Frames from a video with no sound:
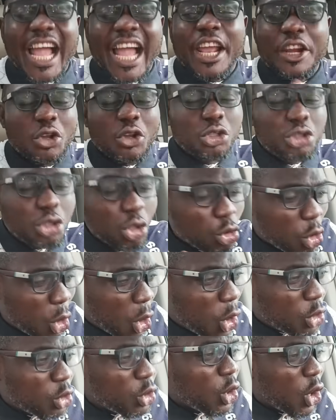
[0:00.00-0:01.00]
I knew the
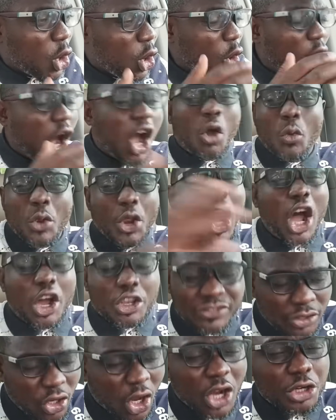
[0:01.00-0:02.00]
role, or we
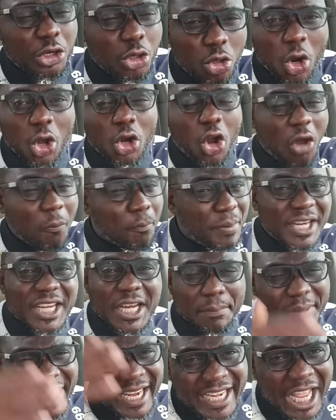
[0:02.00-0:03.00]
all saw the role of
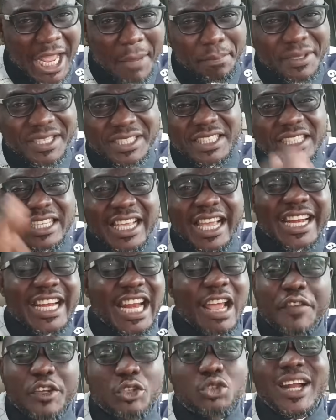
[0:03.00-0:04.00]
PDP and APC.
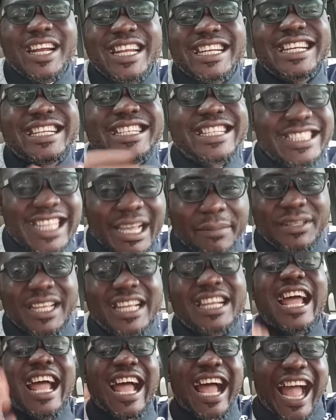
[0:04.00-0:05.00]
They visually did the same
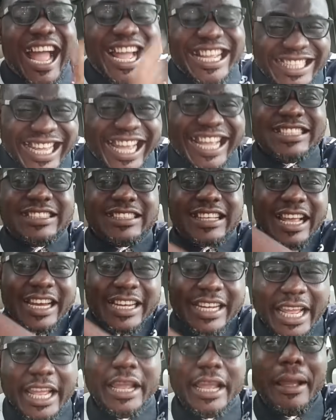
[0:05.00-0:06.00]
thing
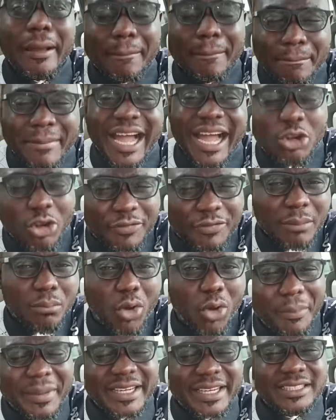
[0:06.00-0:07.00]
against the man of
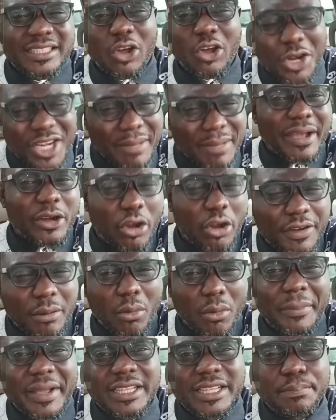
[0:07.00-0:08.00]
the moment, or the men of
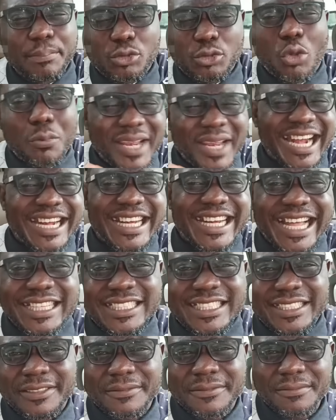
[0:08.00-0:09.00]
the moment, Peter Obi and
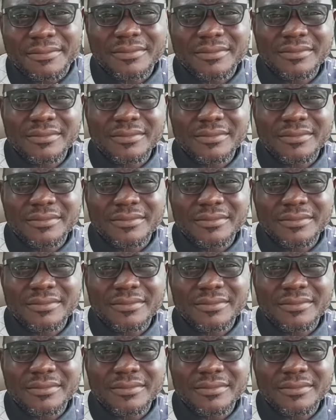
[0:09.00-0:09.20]
Dati.